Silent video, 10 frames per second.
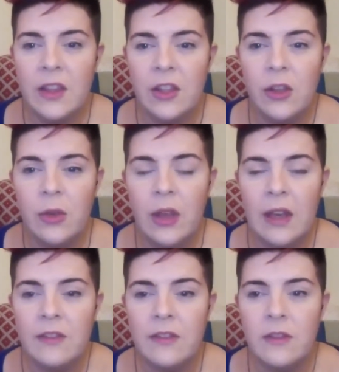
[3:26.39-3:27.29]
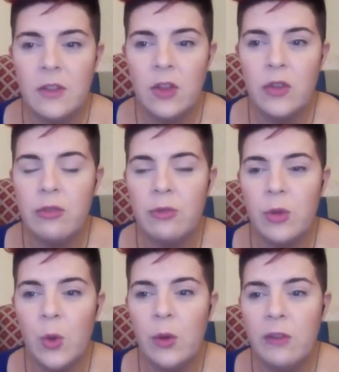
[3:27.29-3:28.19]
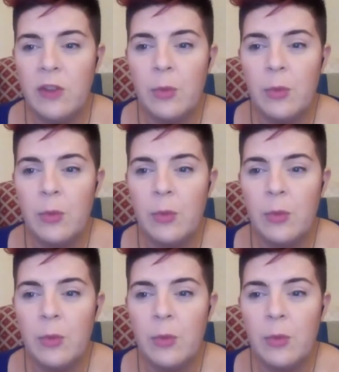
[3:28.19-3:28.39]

that you have gone through all of your